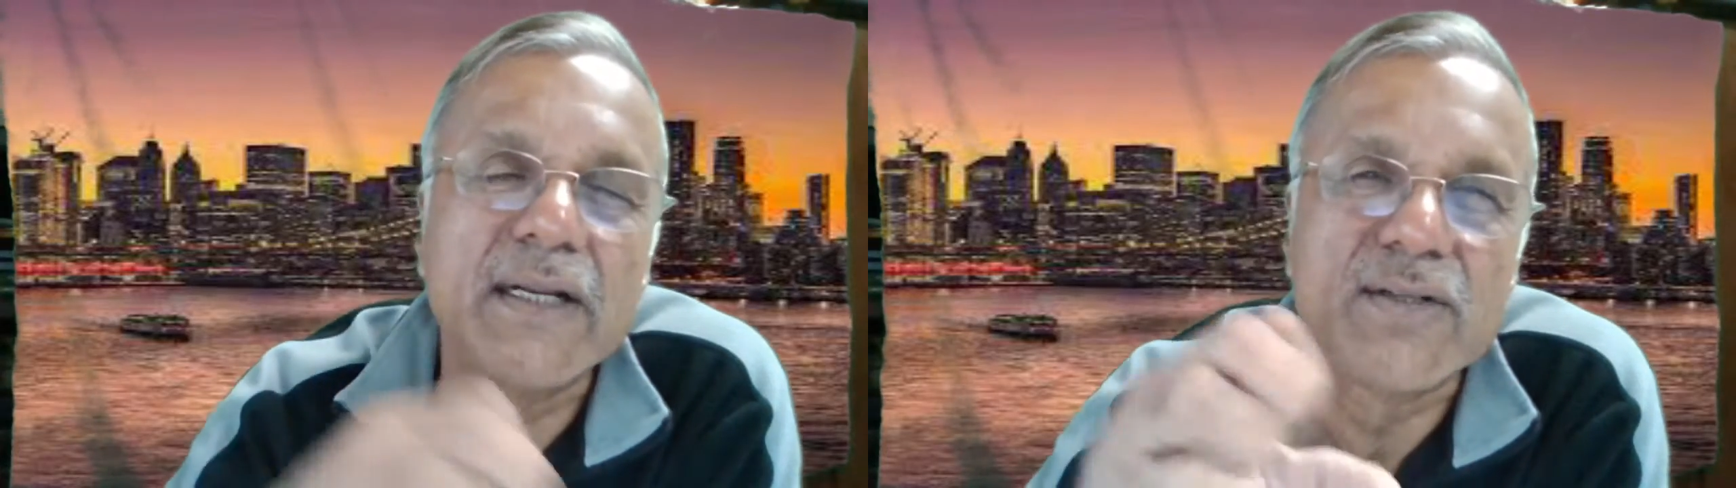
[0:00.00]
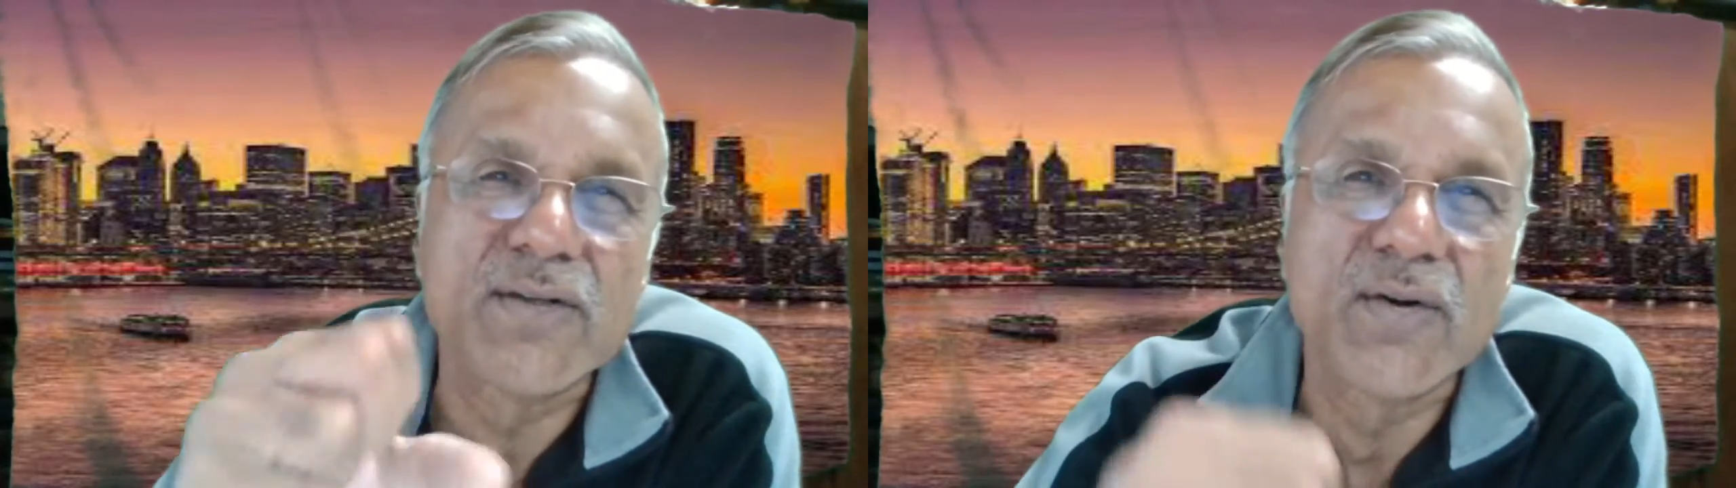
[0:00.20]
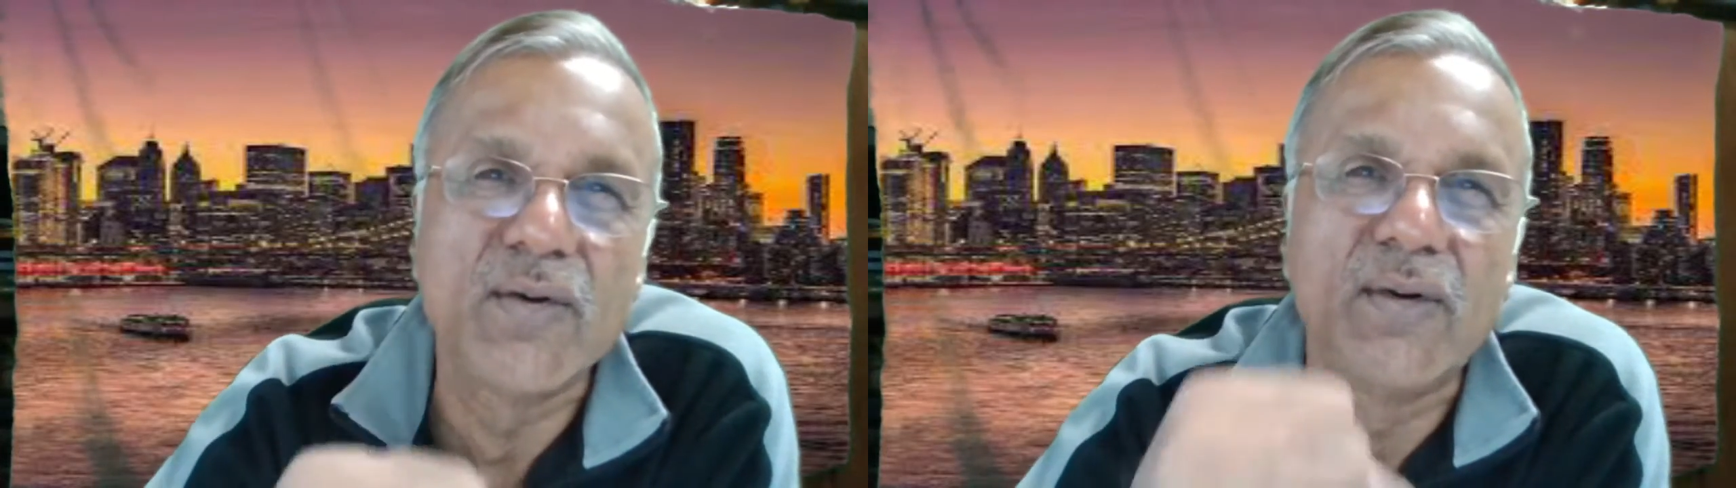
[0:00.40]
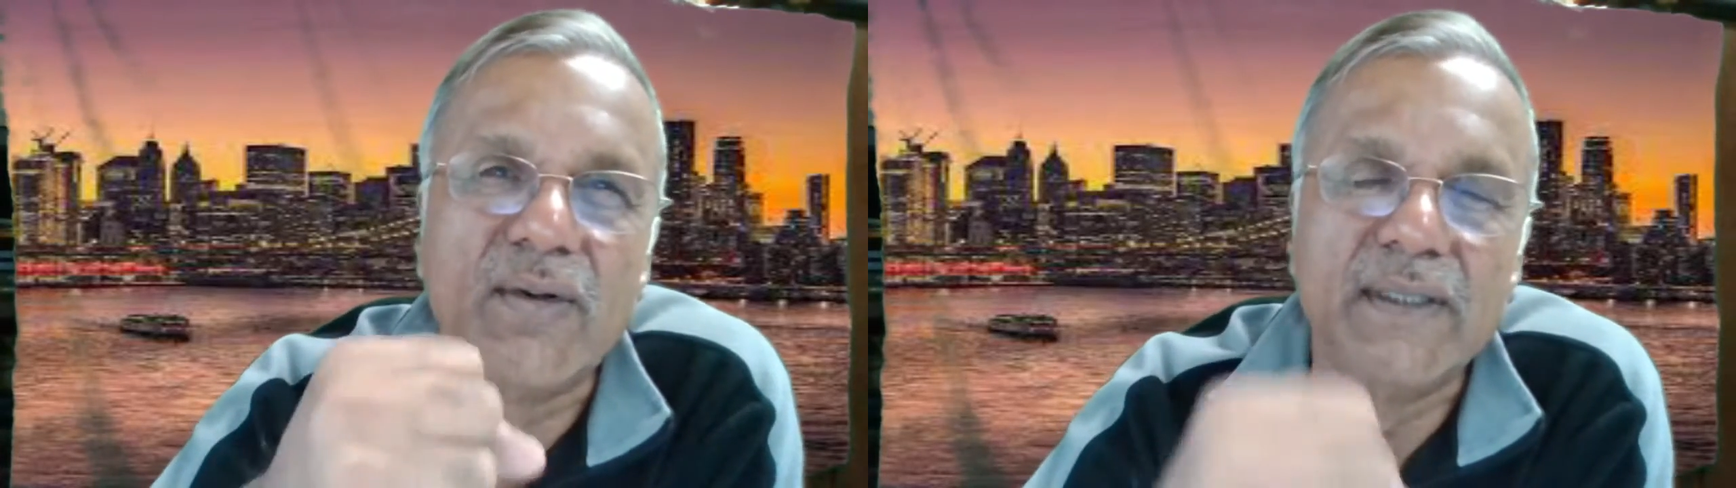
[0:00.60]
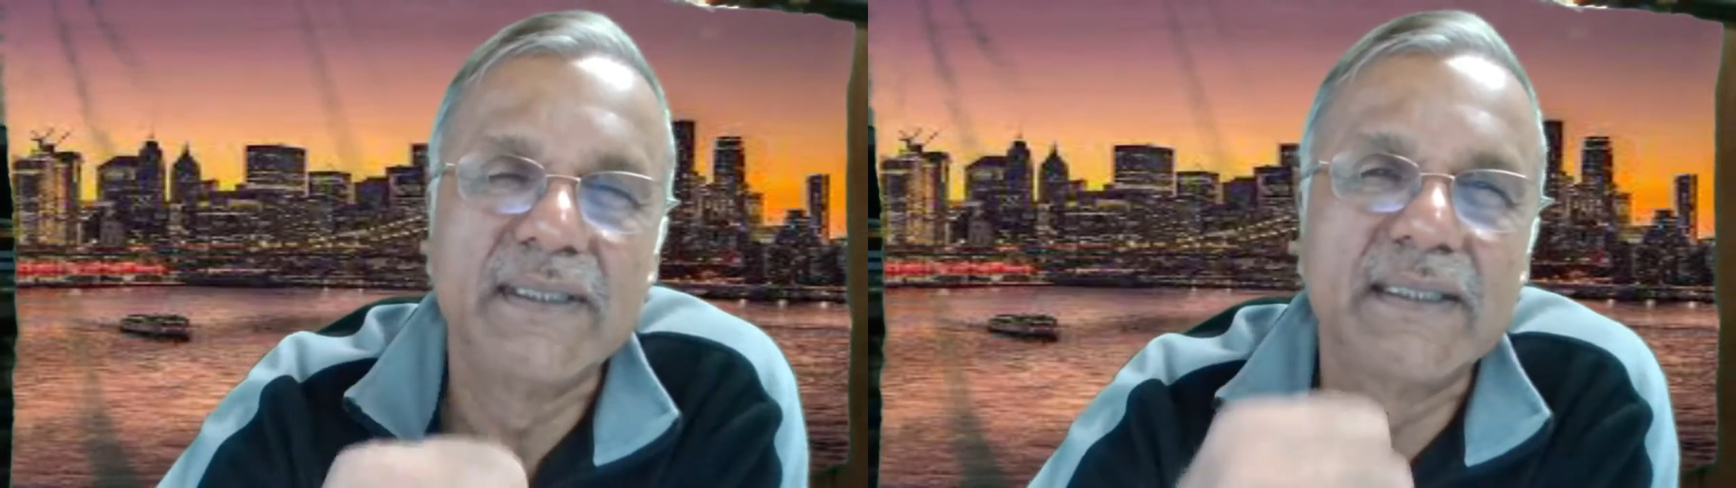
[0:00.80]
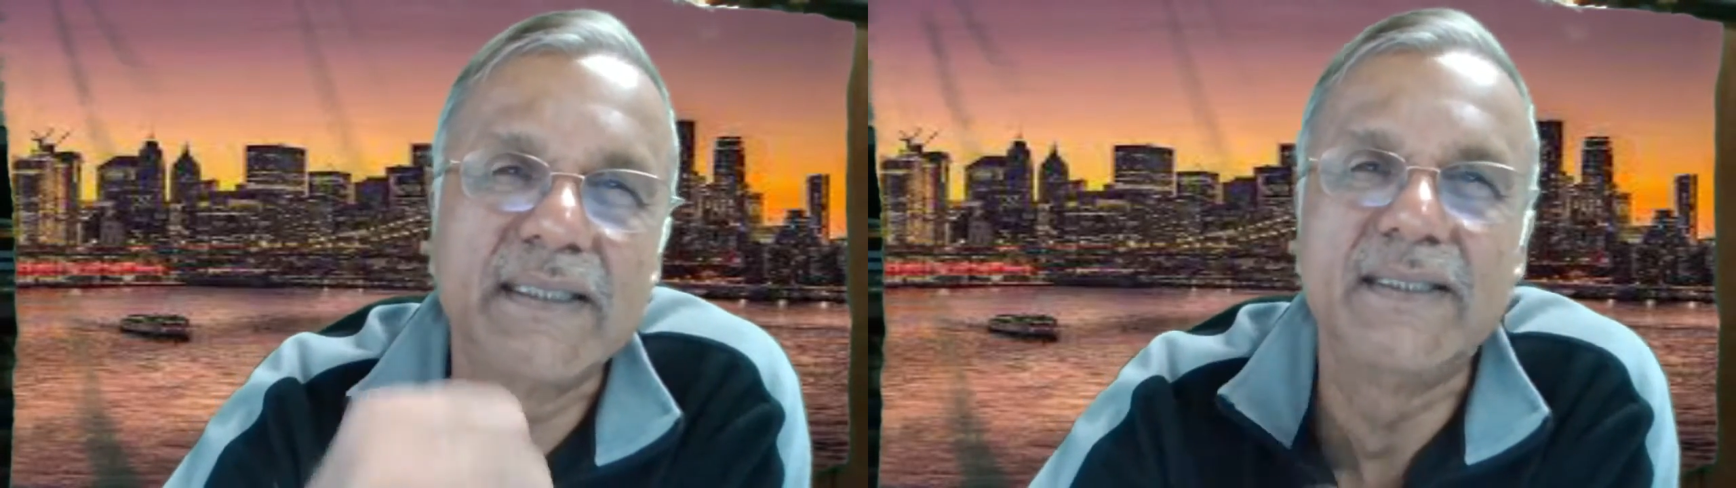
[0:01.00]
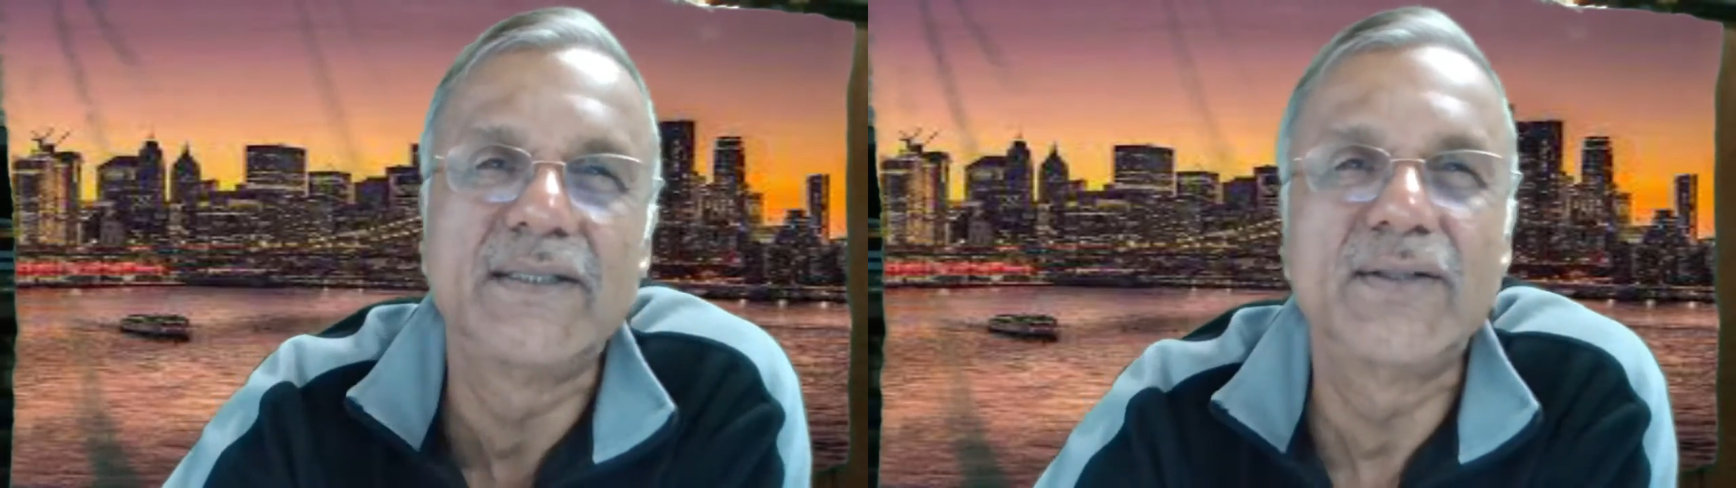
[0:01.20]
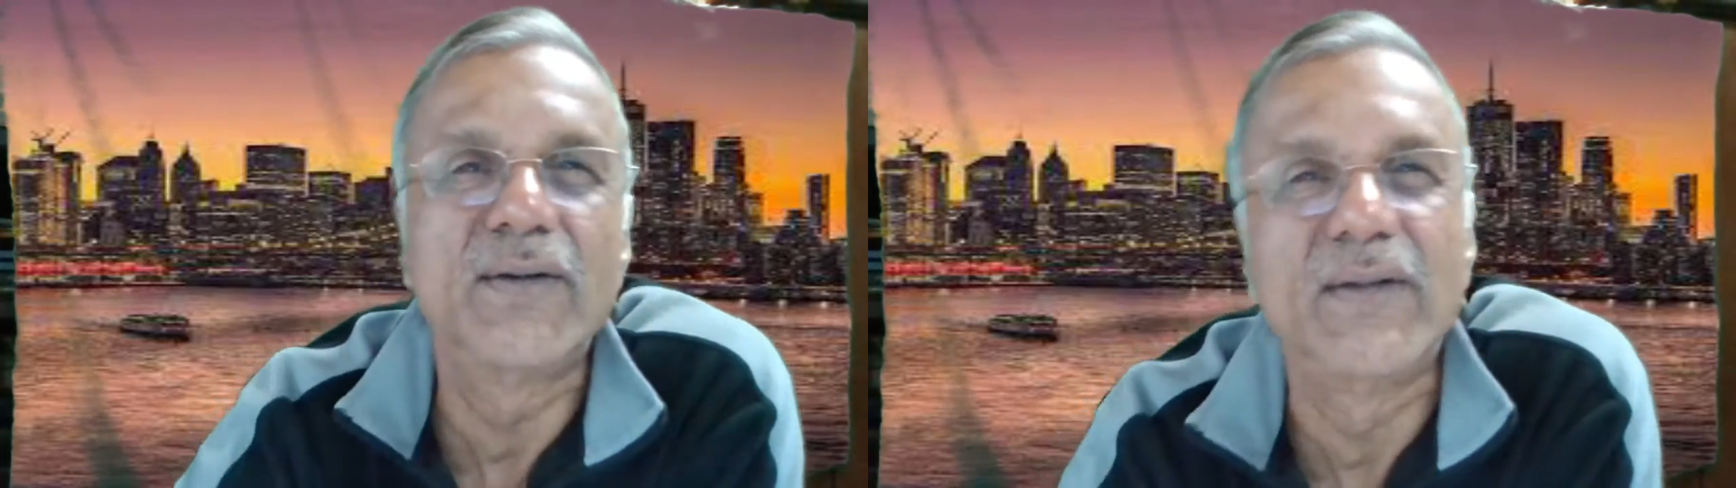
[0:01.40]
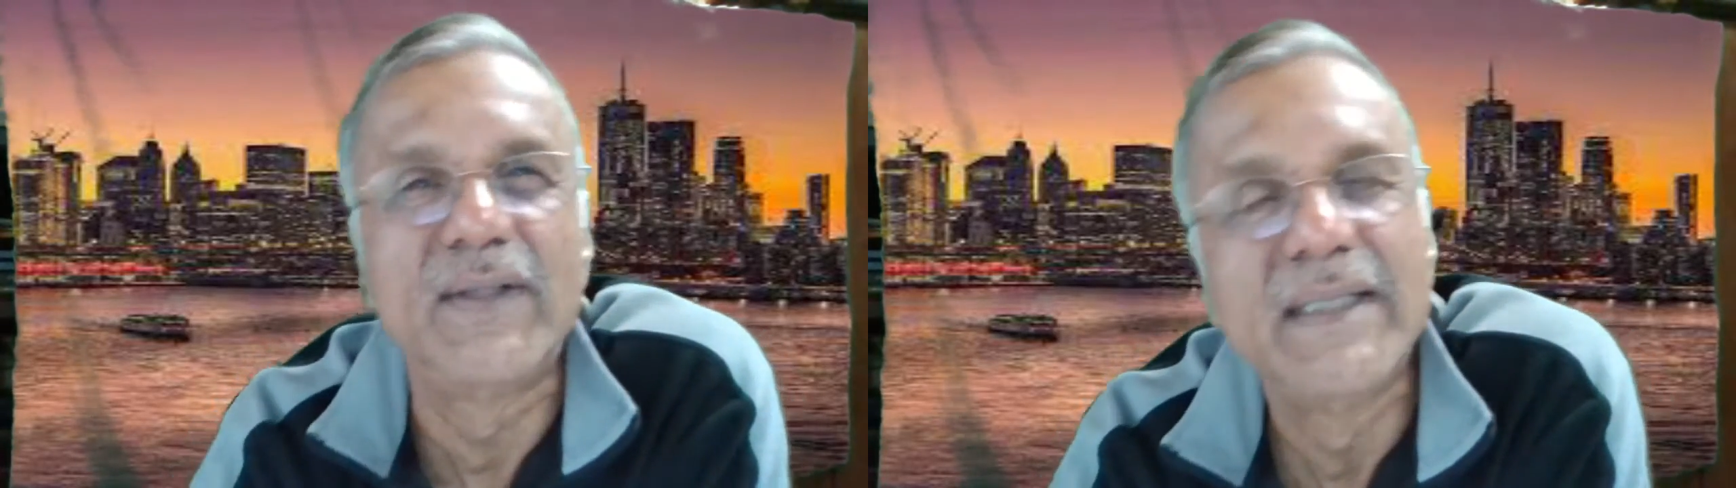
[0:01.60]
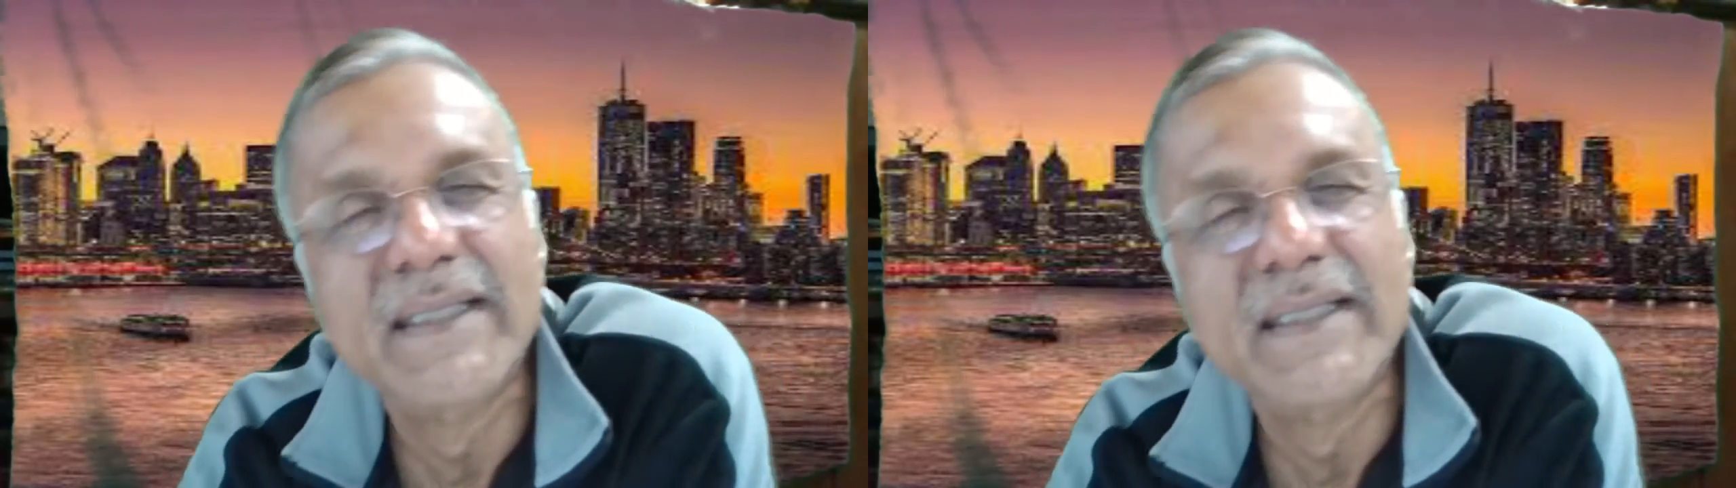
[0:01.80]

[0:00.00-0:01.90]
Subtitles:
control. Control.